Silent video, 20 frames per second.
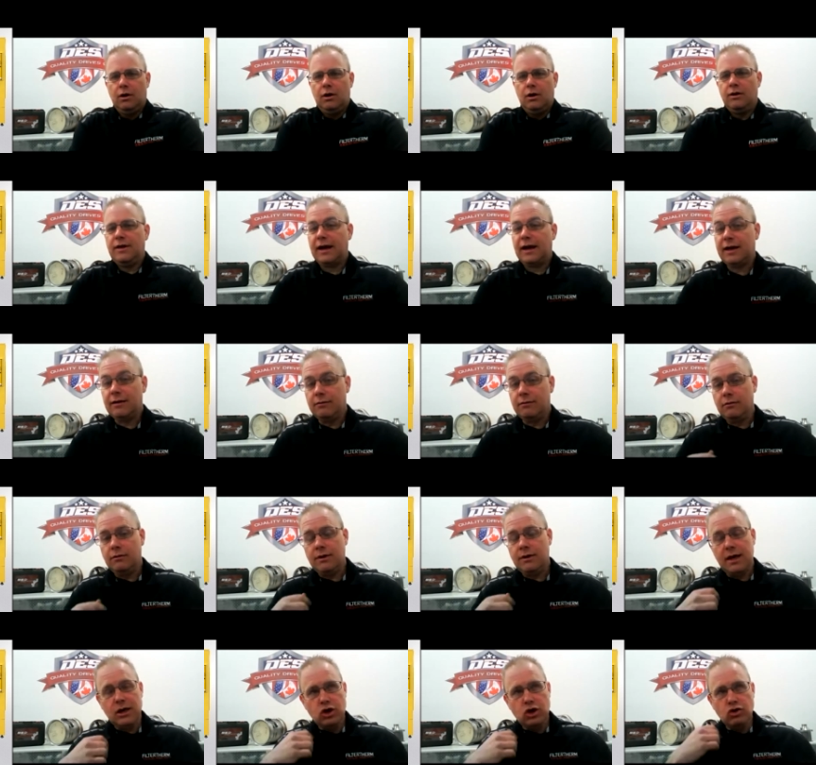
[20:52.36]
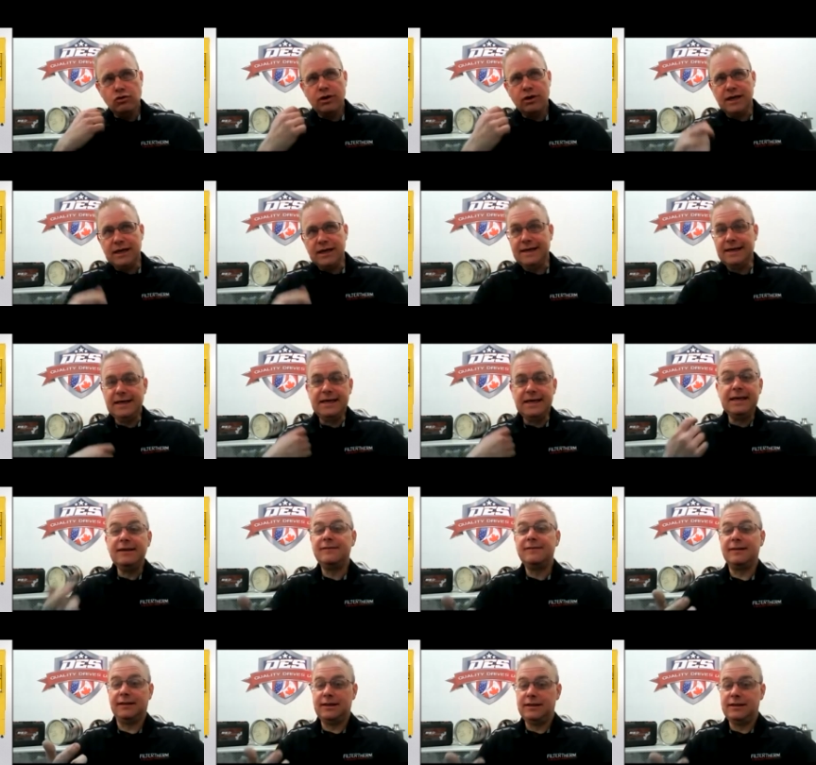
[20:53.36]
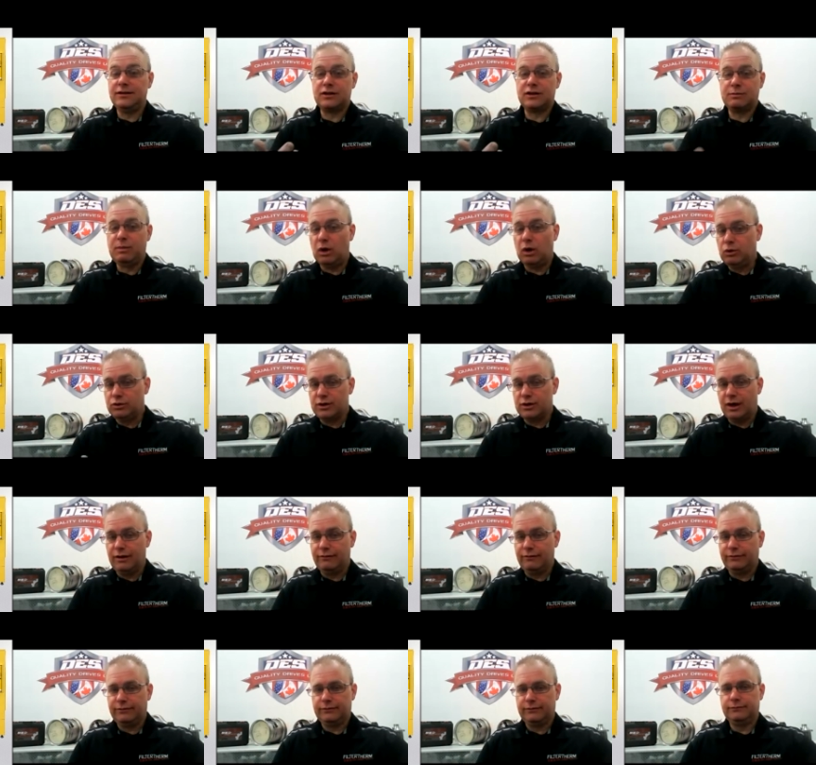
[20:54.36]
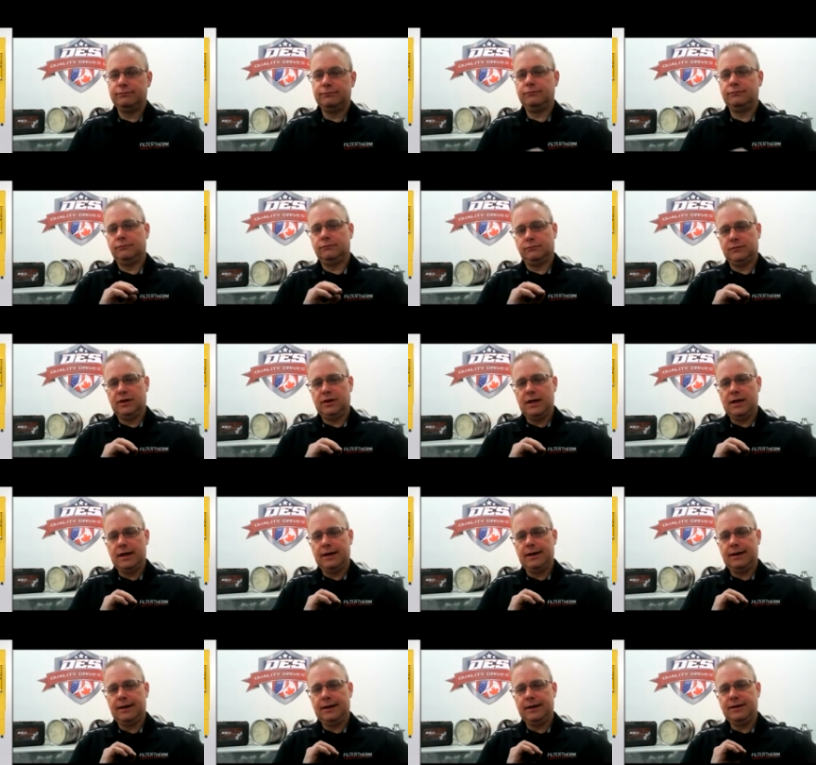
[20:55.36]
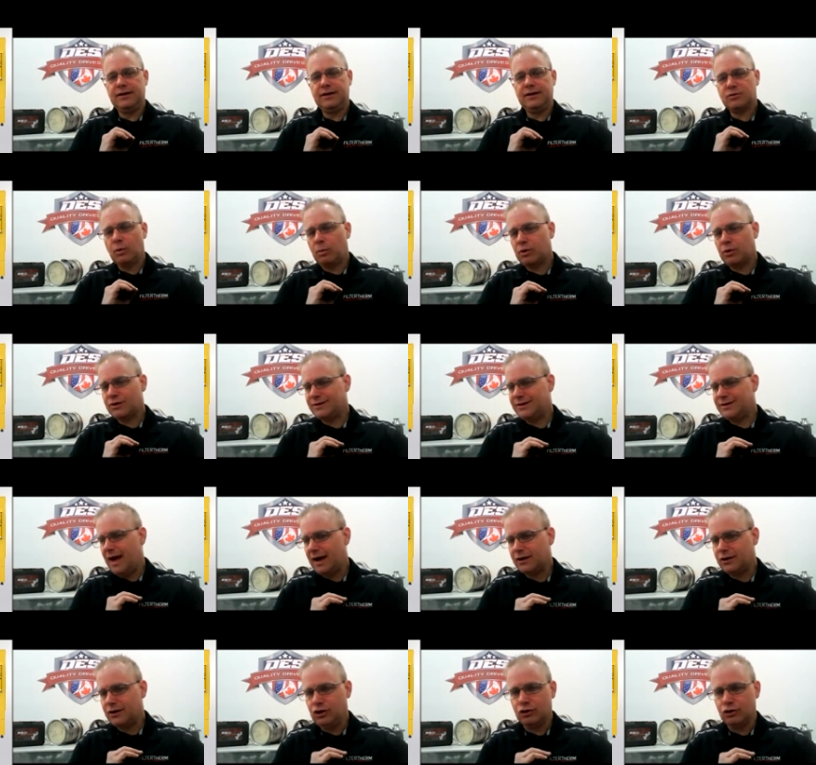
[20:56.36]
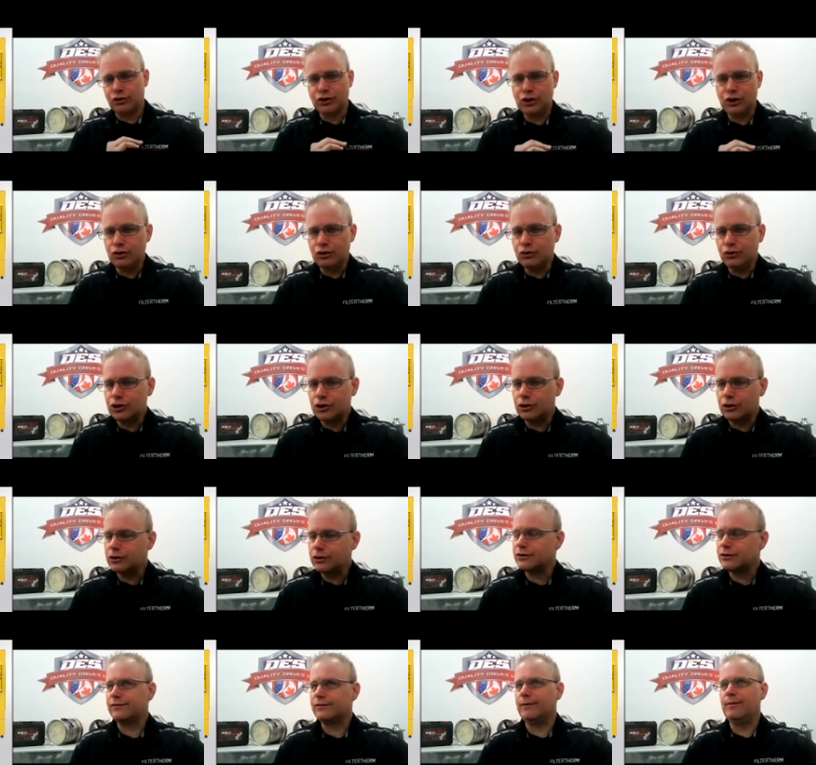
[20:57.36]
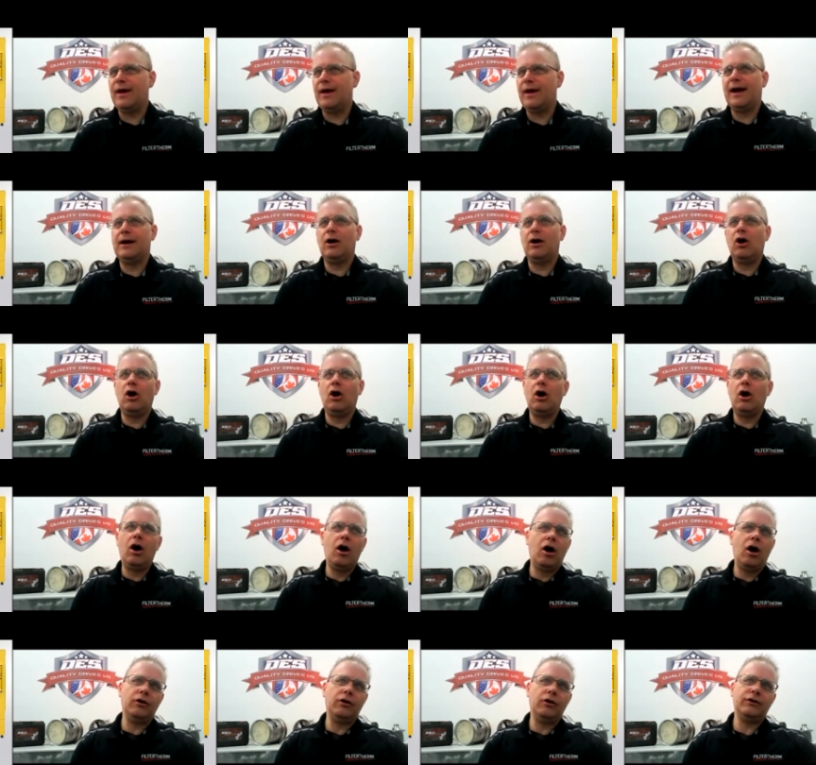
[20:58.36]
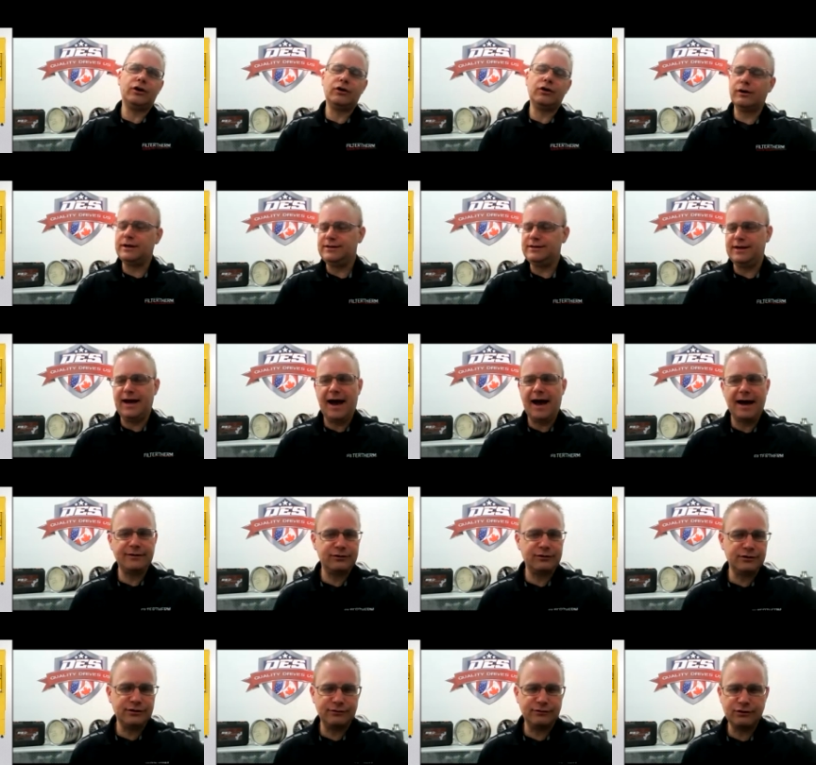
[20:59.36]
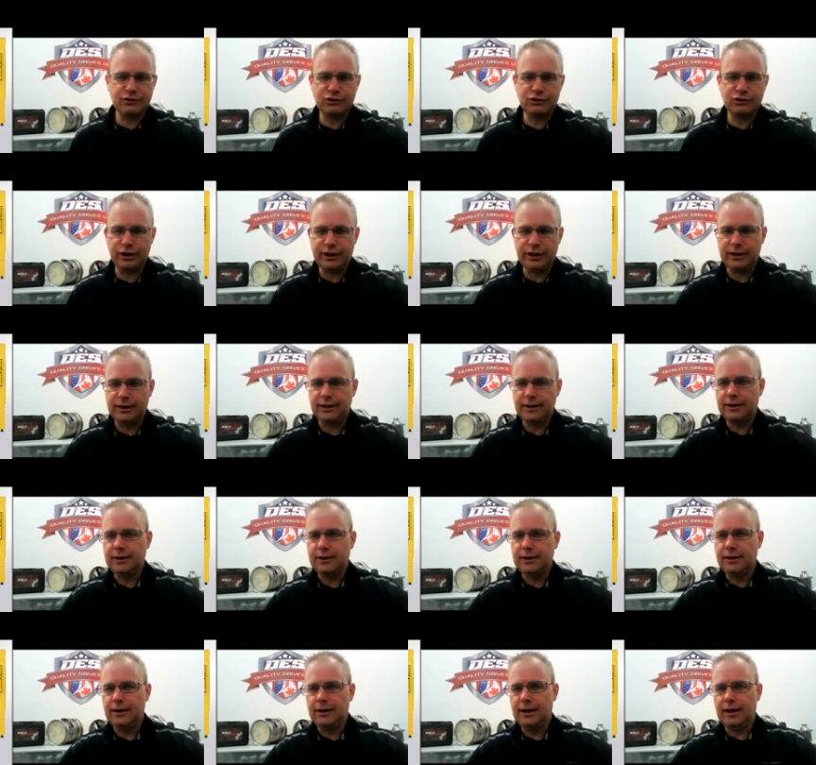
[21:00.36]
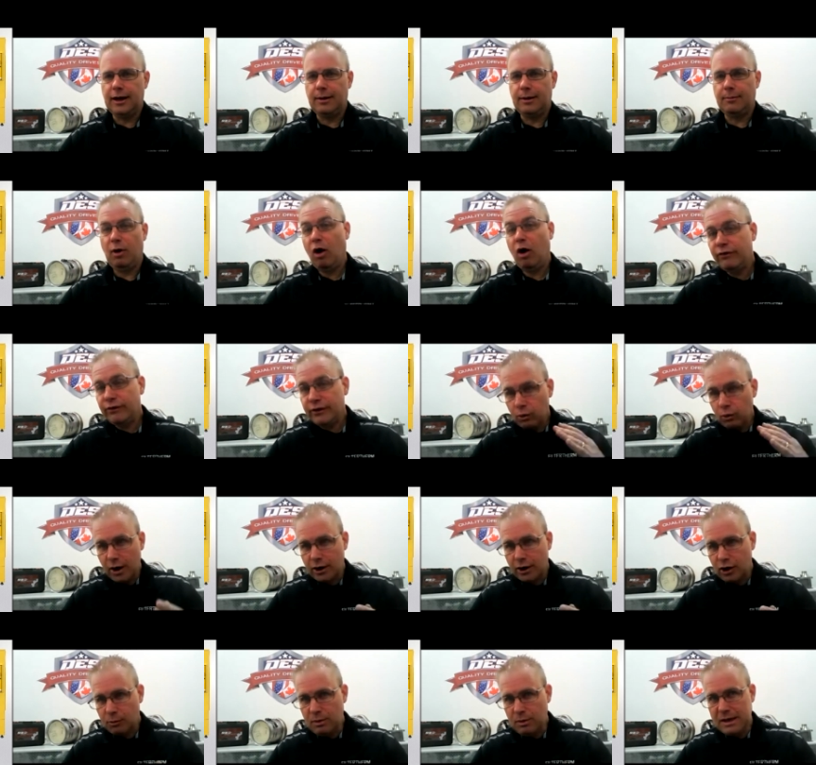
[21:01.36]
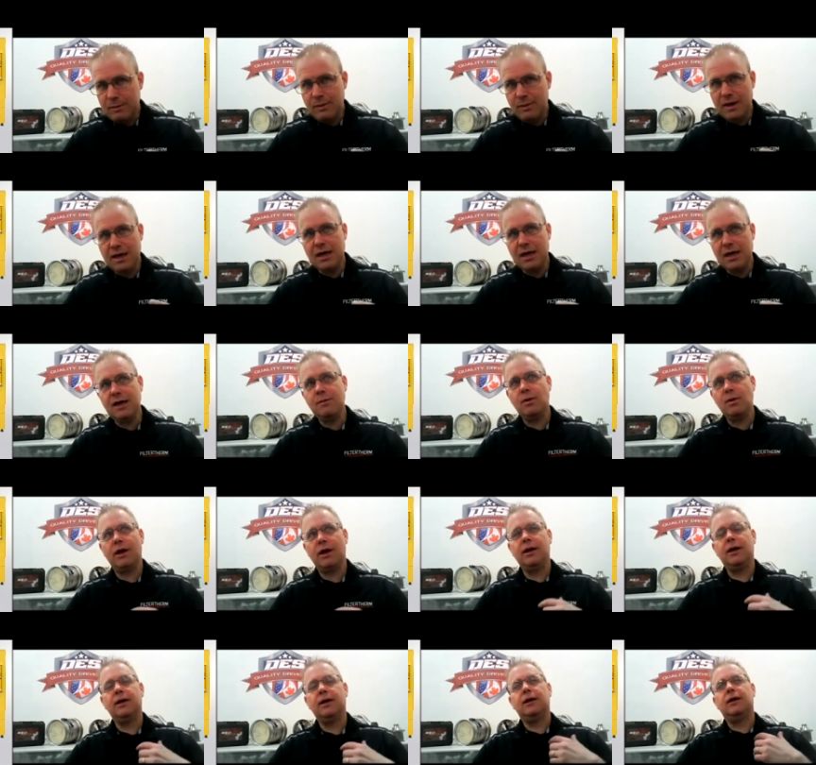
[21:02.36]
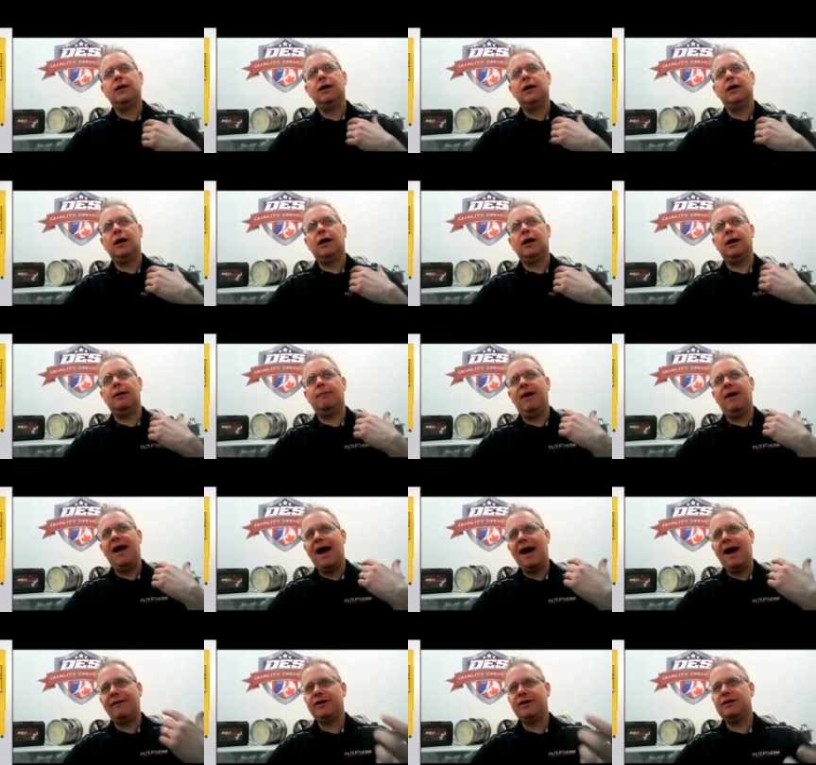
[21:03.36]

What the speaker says: that you can easily dispose of. This will protect your users from all the crazy hazards of soot. Hopefully you're wearing your PPE, but having